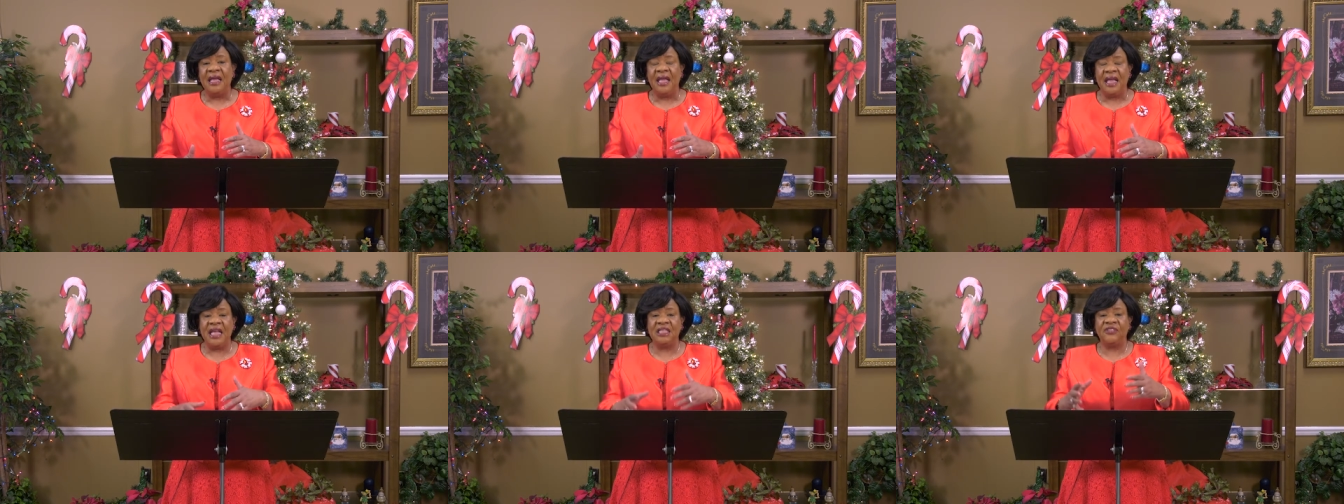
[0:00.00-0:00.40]

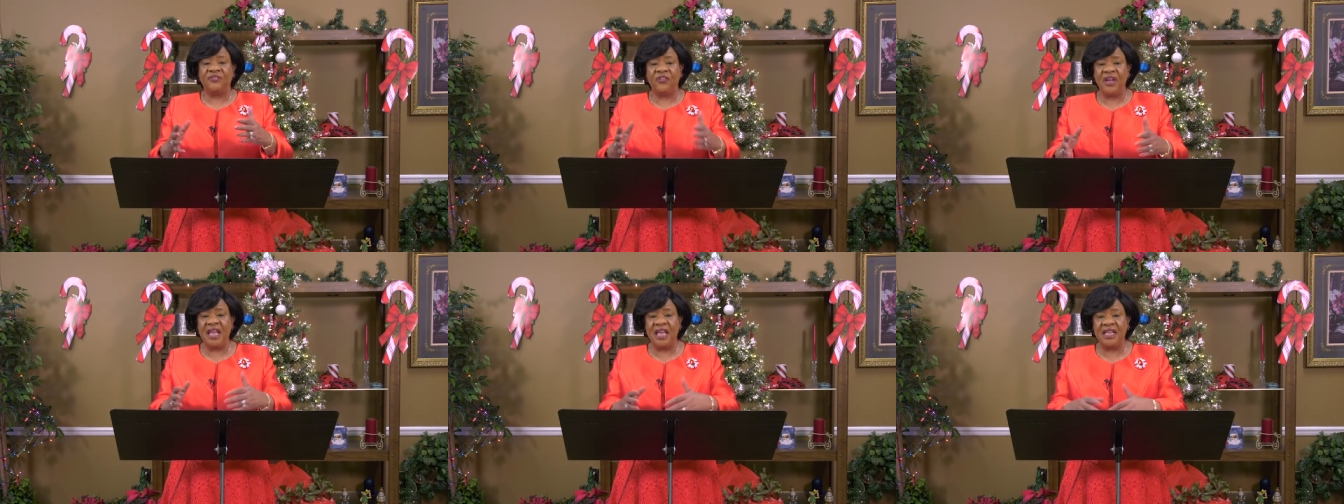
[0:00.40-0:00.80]
his
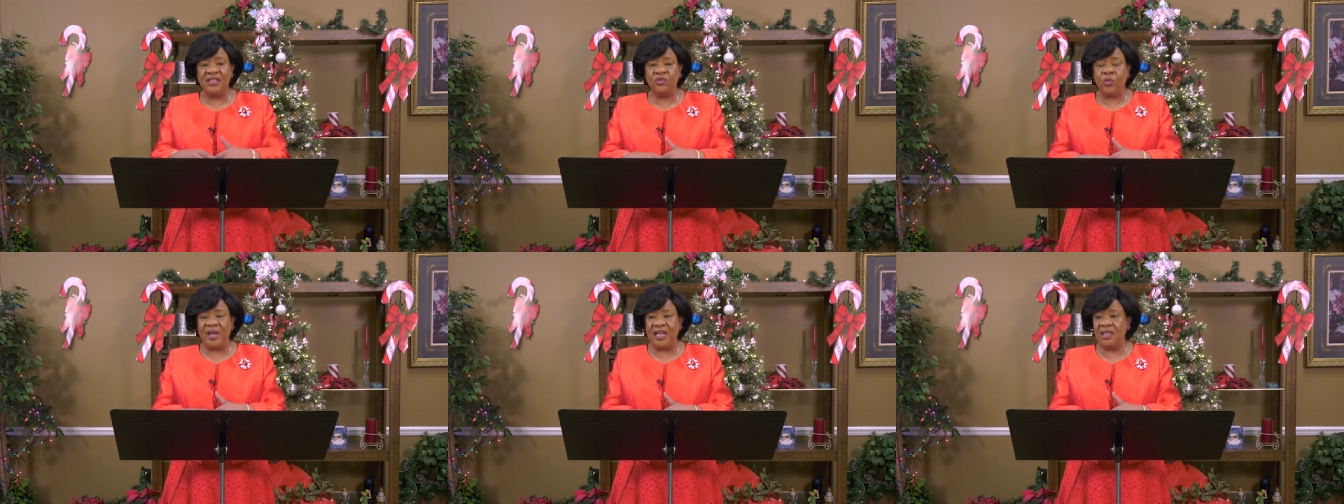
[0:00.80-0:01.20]

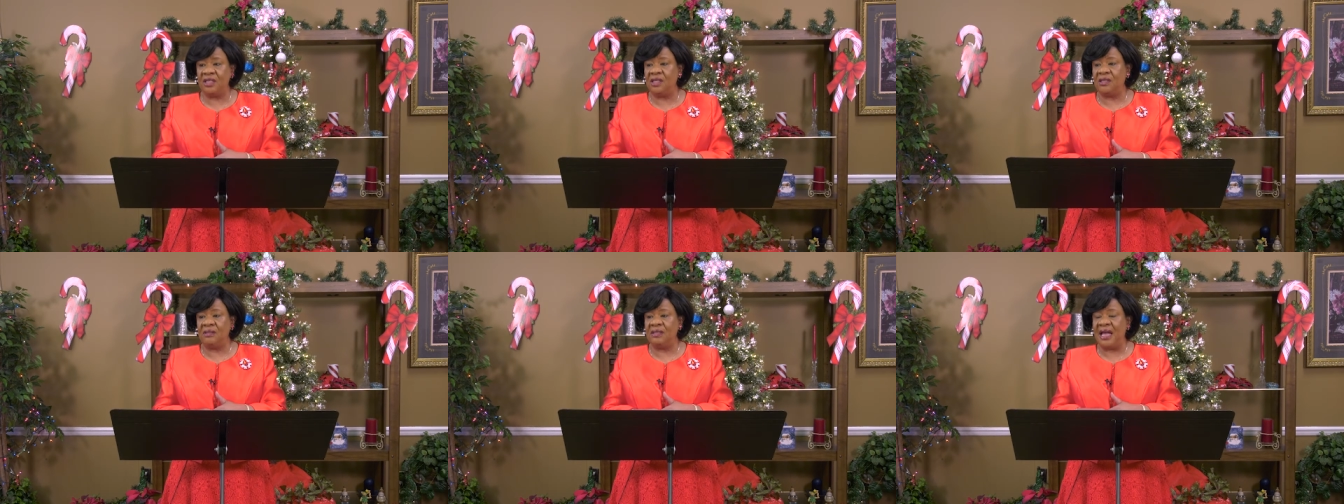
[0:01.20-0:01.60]
friends
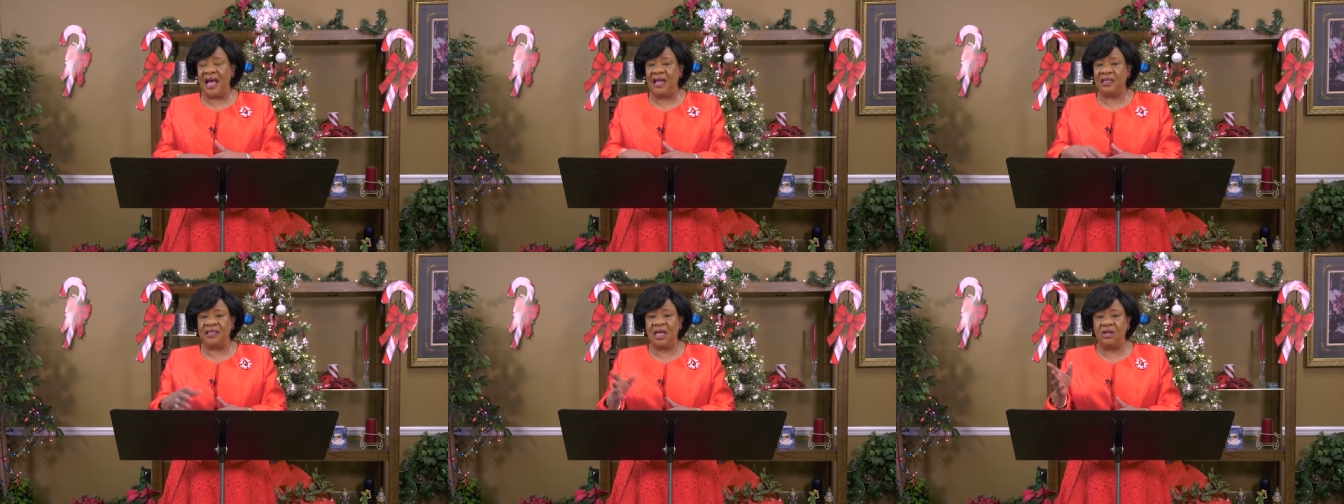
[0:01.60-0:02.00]
went,
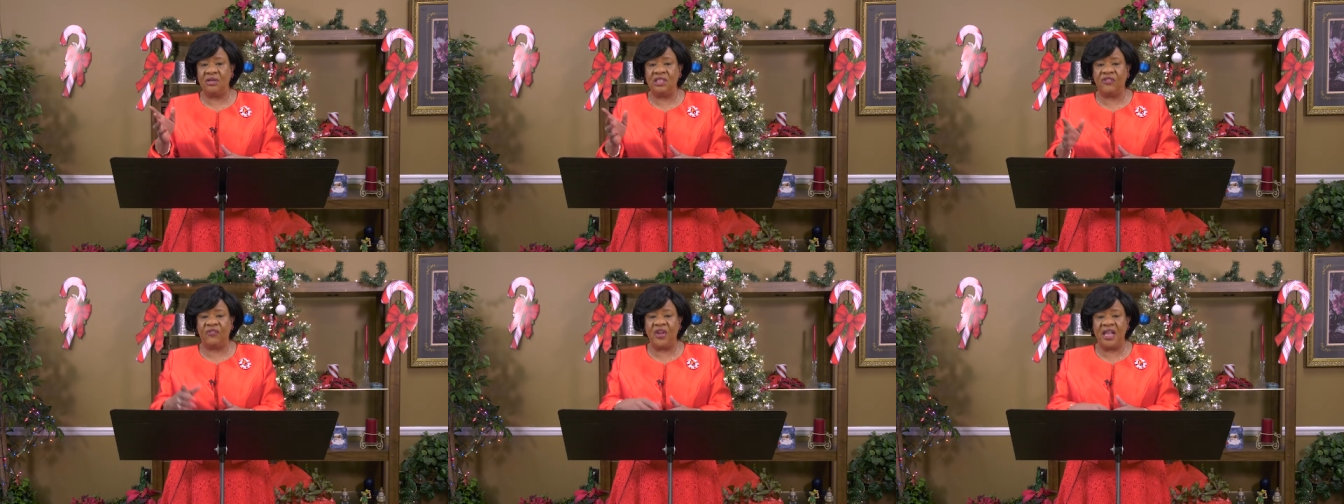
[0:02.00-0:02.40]
God told
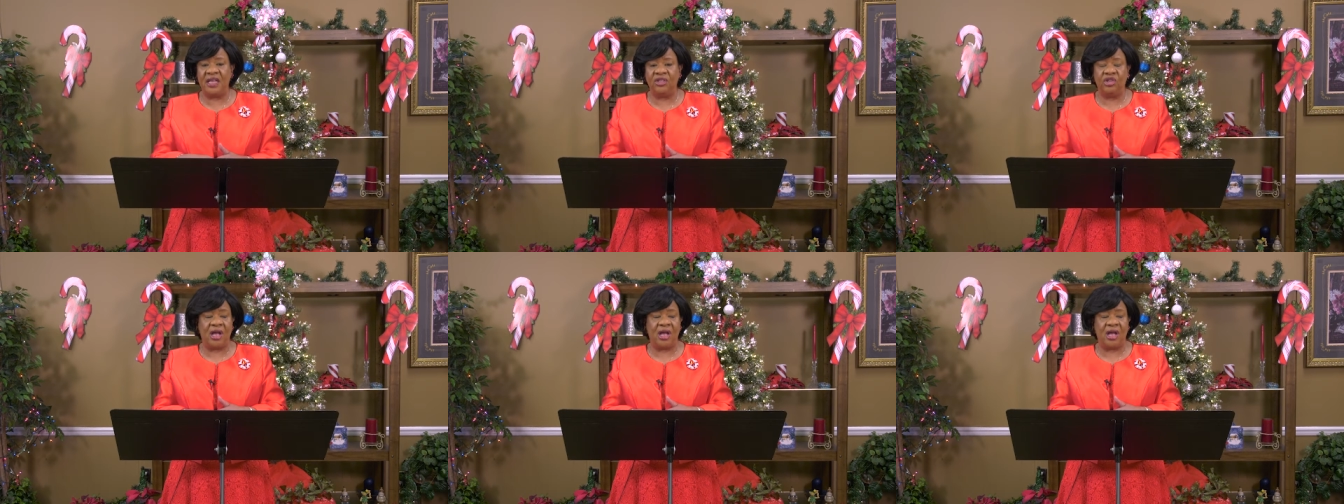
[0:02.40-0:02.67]
his friends,